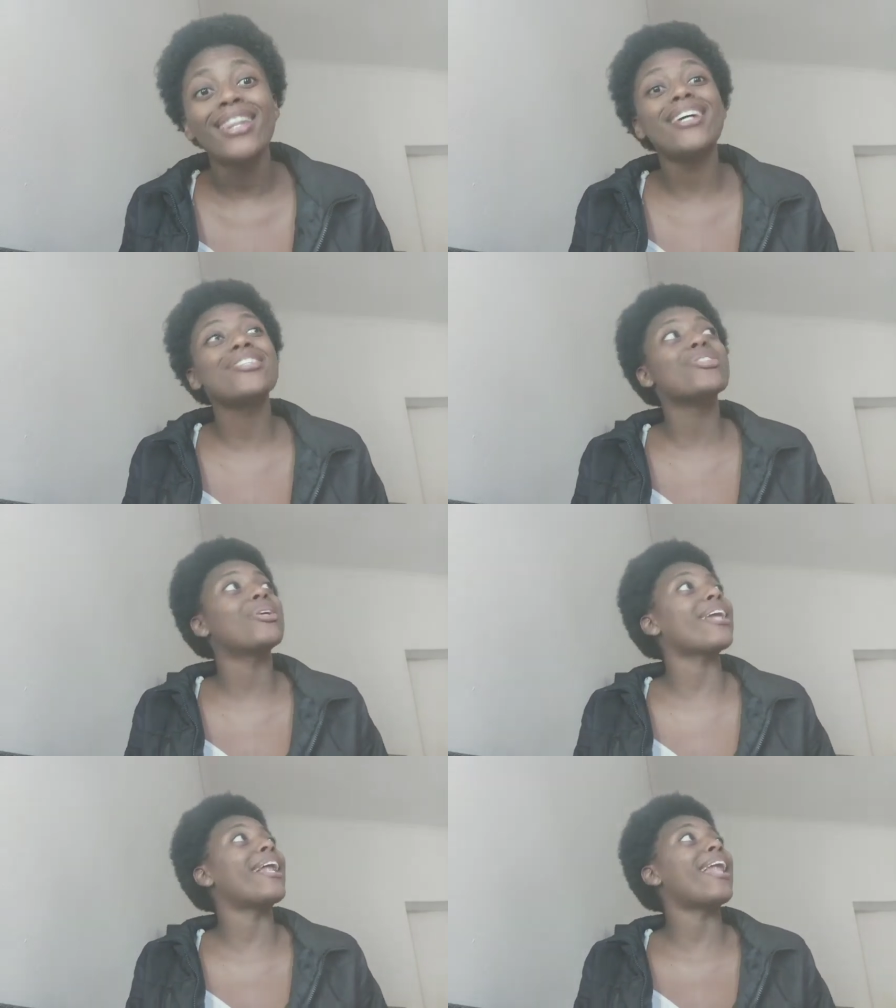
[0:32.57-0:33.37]
Let's
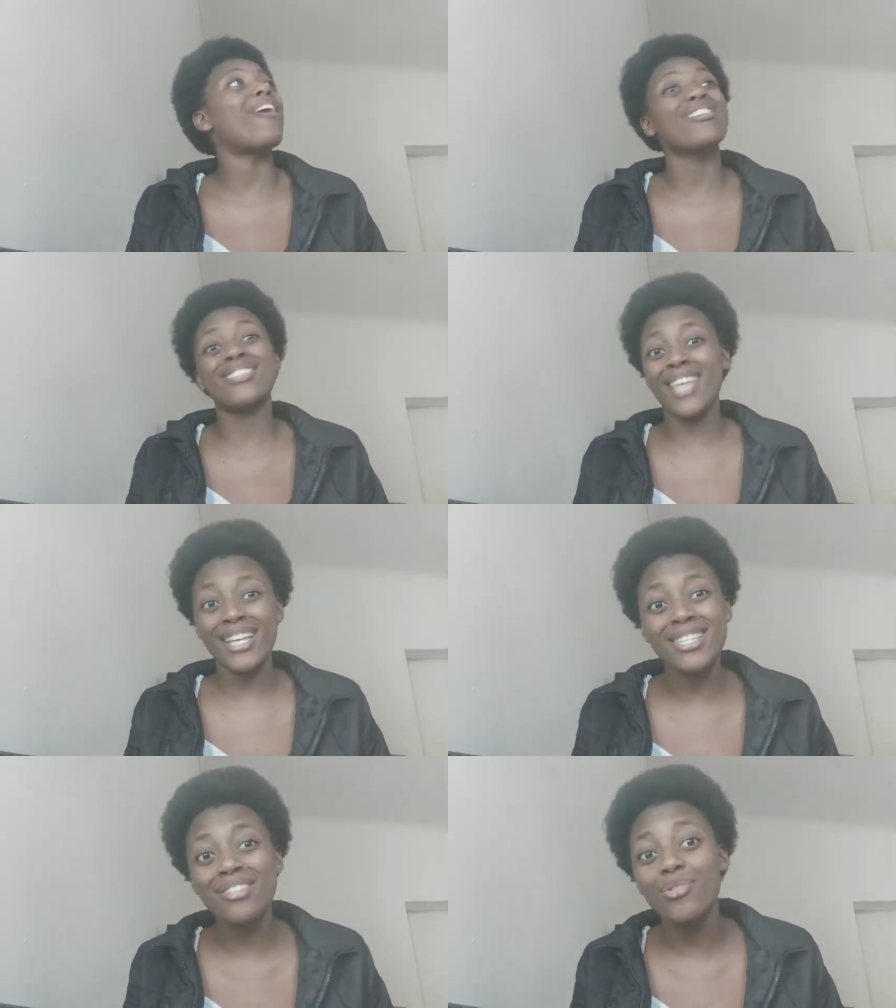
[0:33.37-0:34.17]
not allow
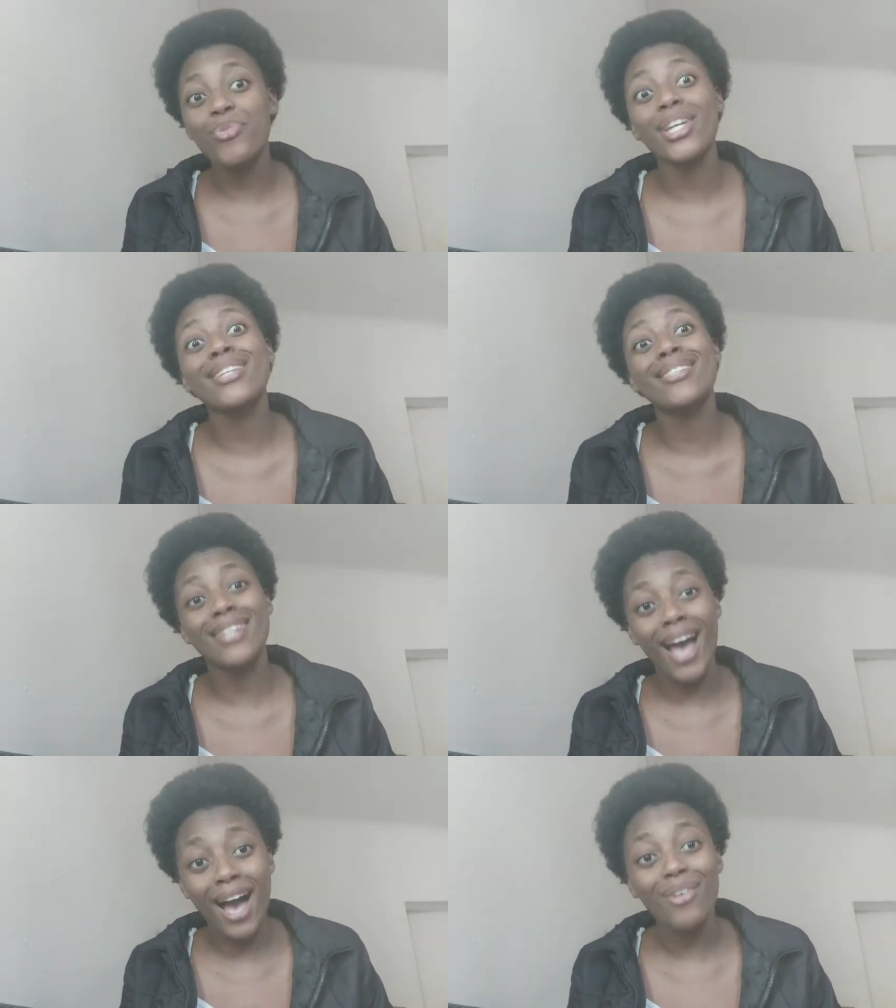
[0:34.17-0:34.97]
Satan to bring us
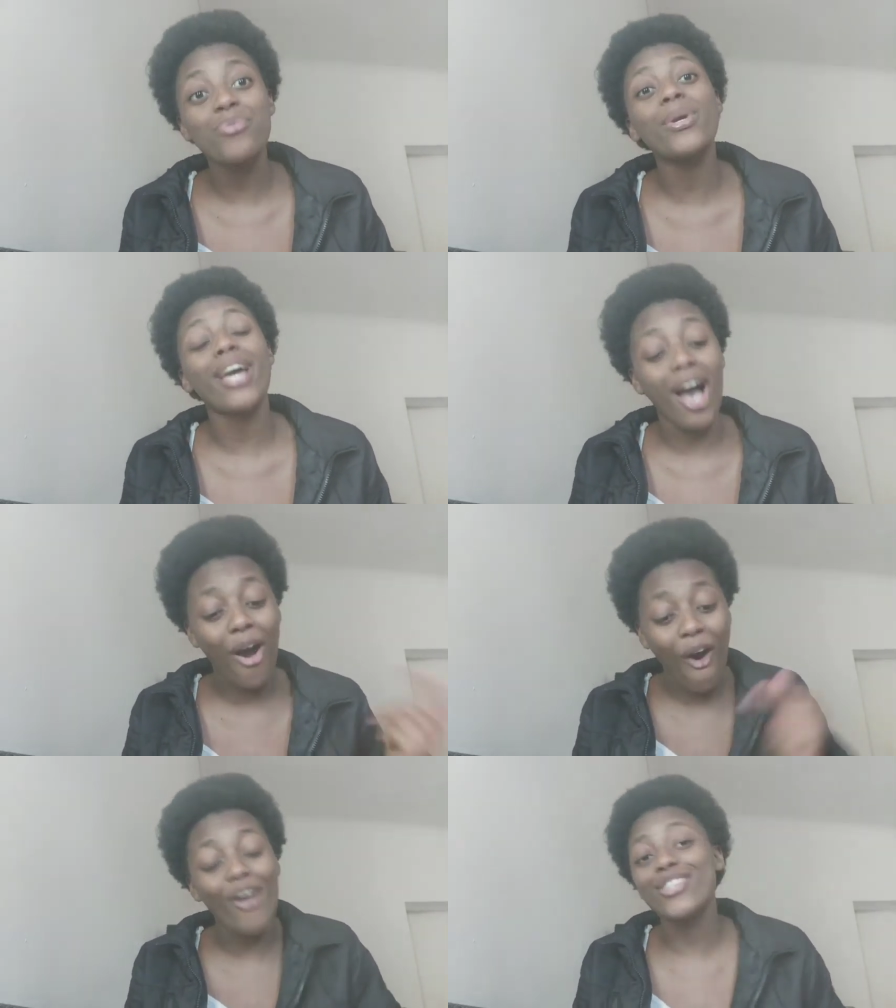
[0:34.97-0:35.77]
down. We
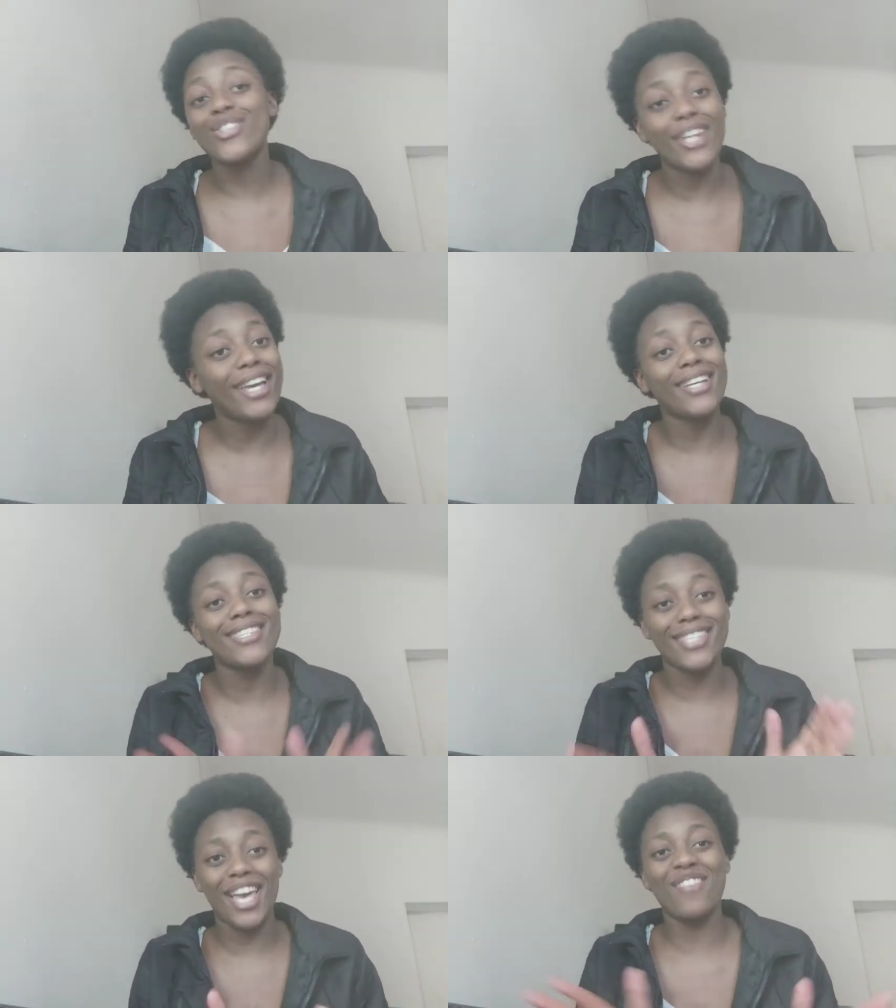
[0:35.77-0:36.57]
are on today.
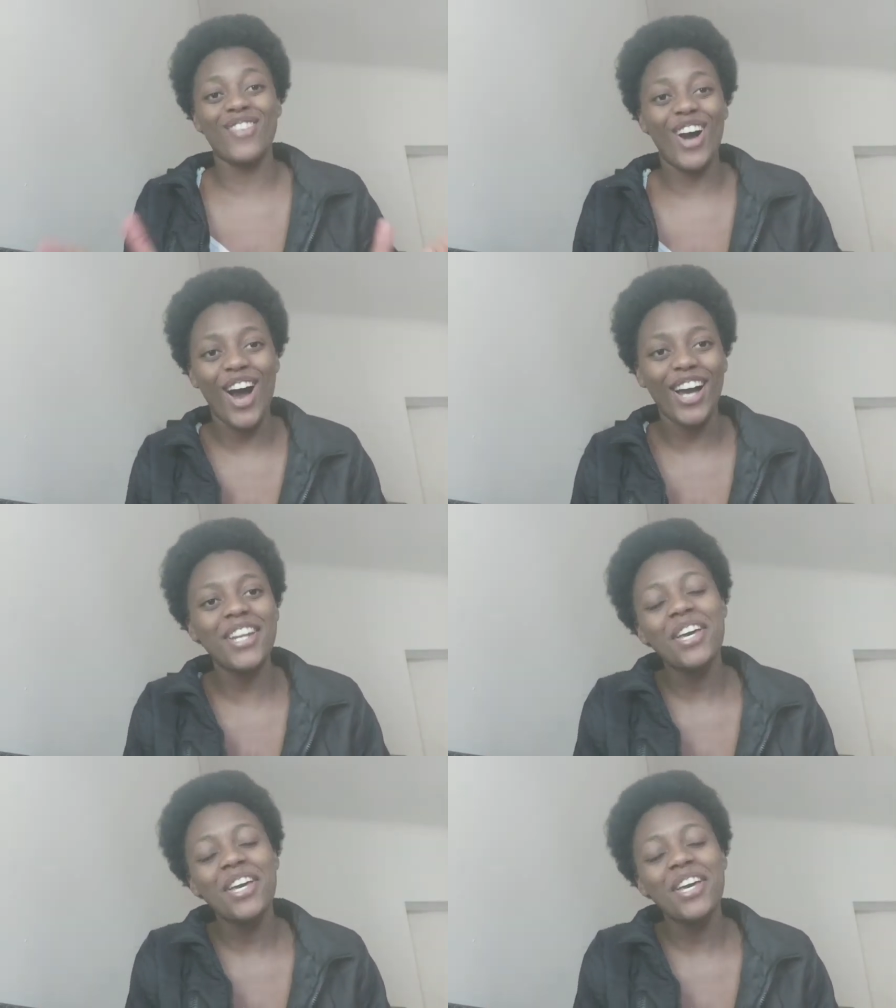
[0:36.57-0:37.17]
It's game on.